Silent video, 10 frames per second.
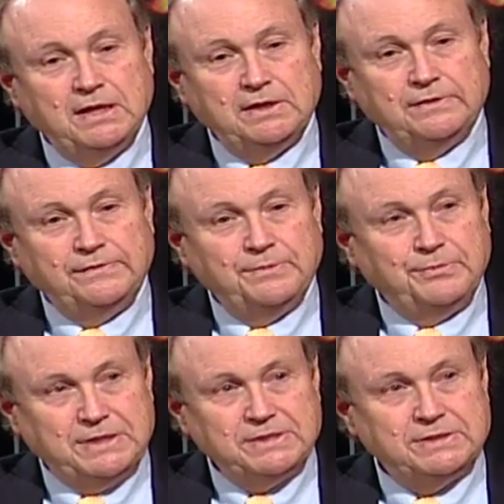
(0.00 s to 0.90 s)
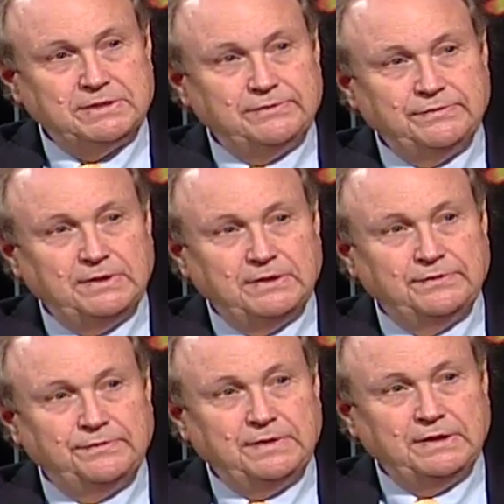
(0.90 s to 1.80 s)
the presence
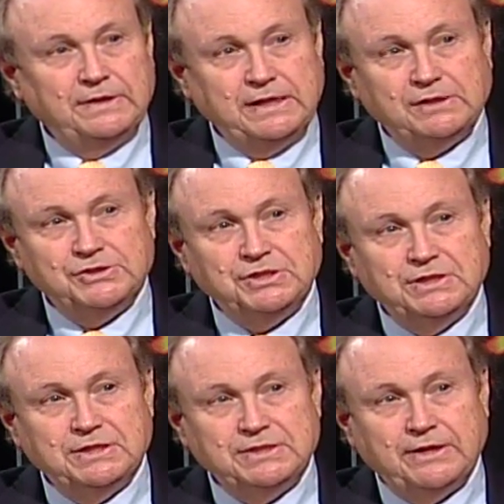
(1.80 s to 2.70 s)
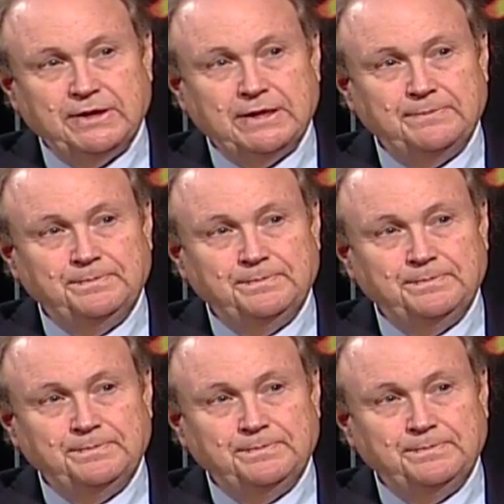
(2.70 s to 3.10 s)
of English in this area.